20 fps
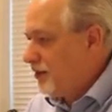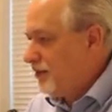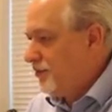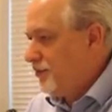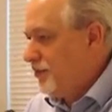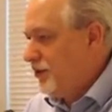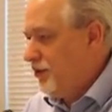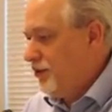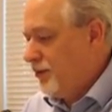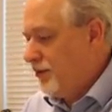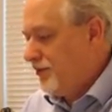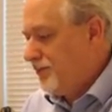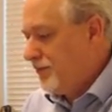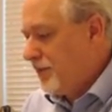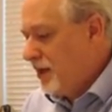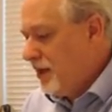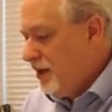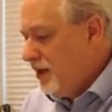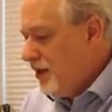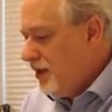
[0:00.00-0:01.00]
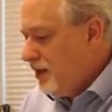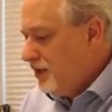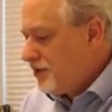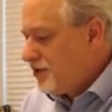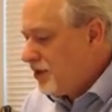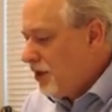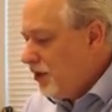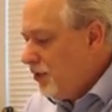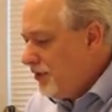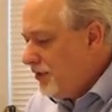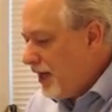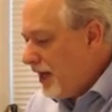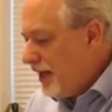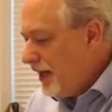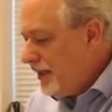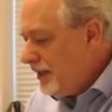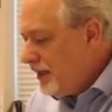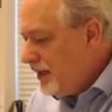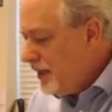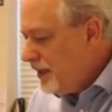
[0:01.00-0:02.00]
computer. So the
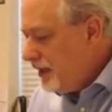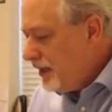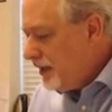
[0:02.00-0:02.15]
idea